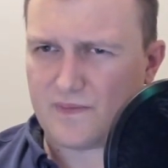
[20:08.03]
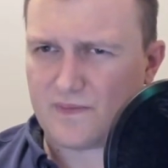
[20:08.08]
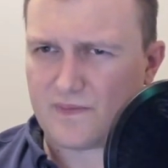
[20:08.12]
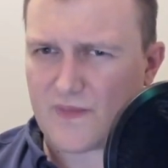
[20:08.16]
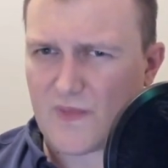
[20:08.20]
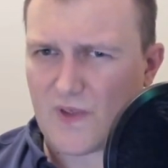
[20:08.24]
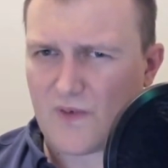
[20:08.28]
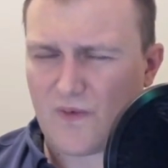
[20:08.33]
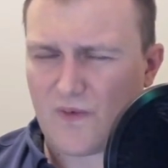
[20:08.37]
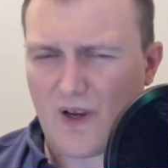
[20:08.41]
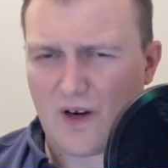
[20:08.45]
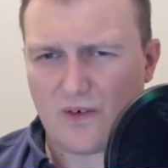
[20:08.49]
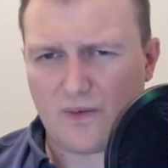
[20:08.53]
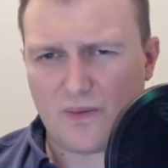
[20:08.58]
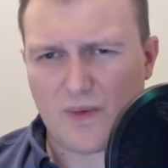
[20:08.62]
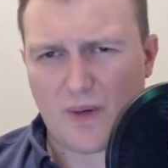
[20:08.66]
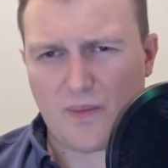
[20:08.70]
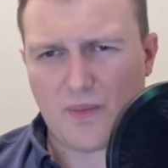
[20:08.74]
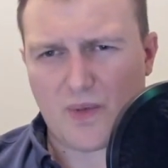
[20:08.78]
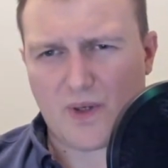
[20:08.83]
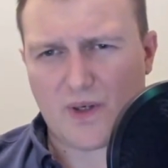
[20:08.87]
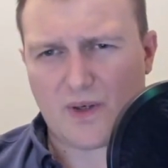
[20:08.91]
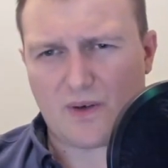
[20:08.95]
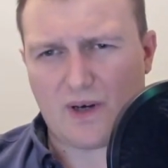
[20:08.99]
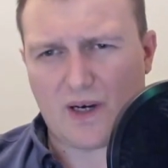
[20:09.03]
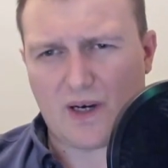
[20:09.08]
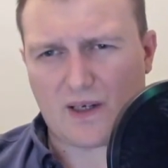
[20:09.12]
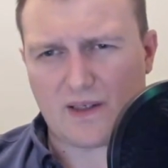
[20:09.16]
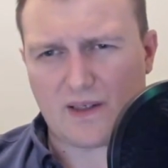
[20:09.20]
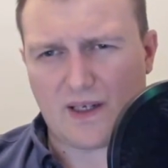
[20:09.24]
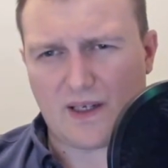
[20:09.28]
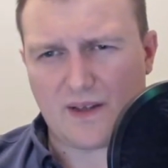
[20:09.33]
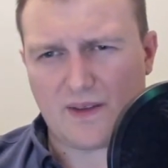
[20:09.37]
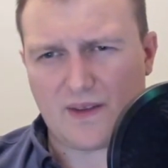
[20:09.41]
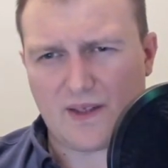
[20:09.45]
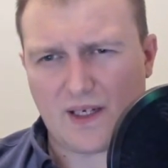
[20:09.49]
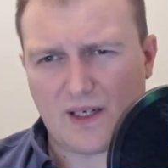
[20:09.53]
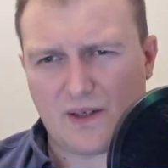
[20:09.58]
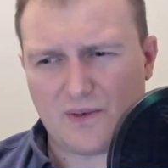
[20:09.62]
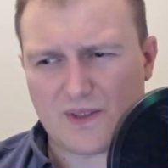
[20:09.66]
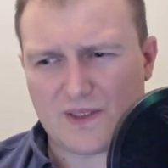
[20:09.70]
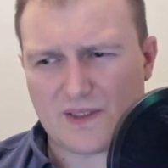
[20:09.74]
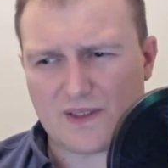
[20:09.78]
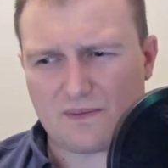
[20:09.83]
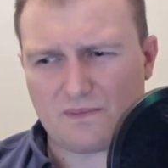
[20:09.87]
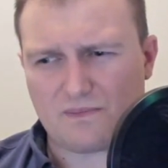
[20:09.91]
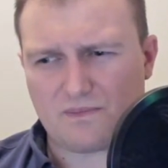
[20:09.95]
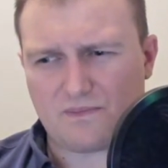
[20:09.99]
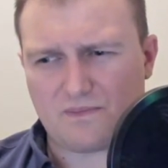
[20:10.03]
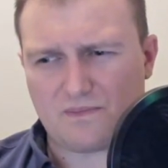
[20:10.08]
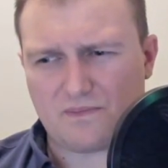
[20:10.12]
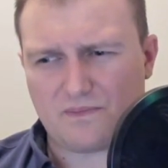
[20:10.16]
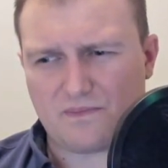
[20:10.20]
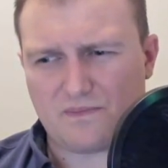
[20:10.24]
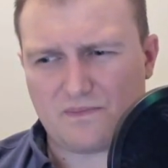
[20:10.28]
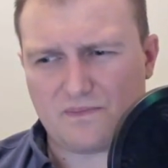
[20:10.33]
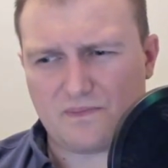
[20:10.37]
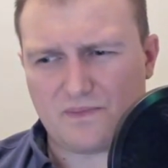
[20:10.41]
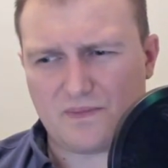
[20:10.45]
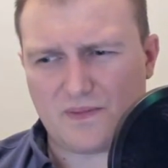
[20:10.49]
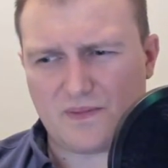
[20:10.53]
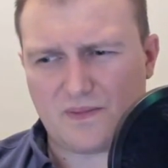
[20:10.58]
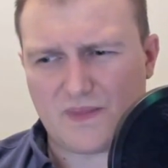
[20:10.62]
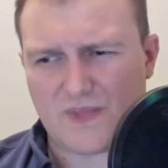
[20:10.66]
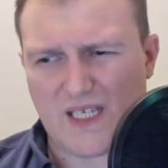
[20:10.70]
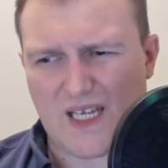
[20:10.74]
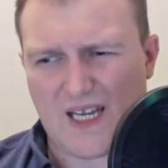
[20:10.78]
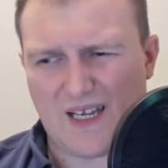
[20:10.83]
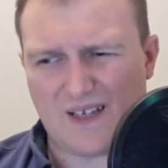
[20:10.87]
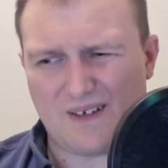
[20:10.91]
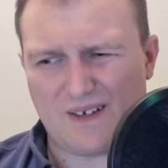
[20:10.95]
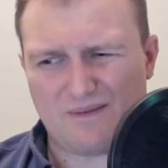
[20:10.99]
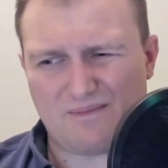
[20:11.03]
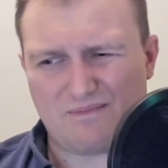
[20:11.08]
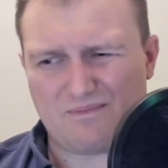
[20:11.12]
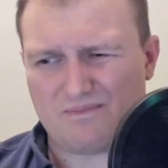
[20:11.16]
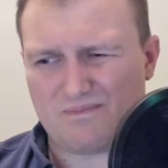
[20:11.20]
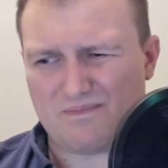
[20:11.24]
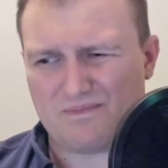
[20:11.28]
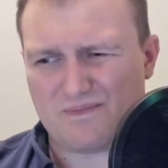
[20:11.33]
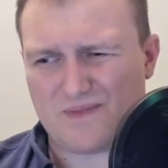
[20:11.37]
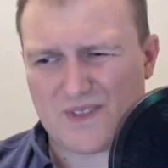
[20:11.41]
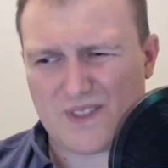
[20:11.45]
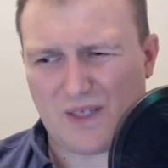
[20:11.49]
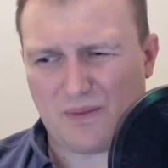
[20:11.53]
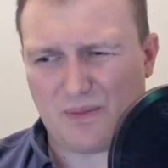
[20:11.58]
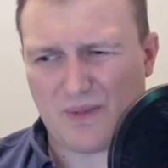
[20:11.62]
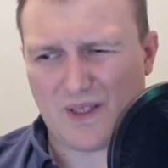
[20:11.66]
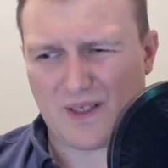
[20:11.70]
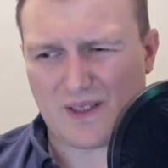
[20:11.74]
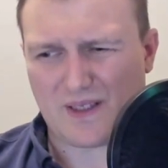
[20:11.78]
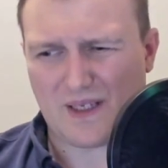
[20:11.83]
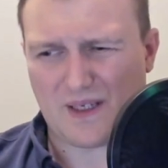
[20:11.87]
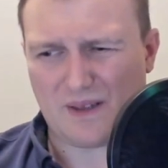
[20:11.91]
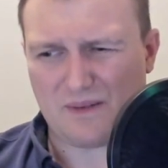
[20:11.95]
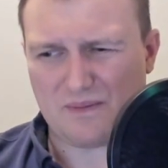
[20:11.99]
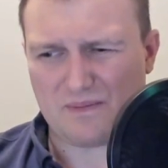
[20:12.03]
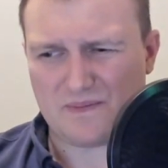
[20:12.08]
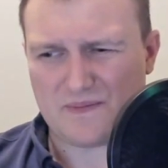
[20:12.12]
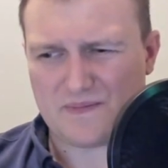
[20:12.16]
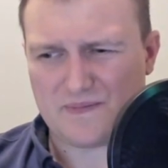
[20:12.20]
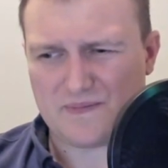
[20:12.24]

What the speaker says: If I remember correctly, I think it was 10 or something like that.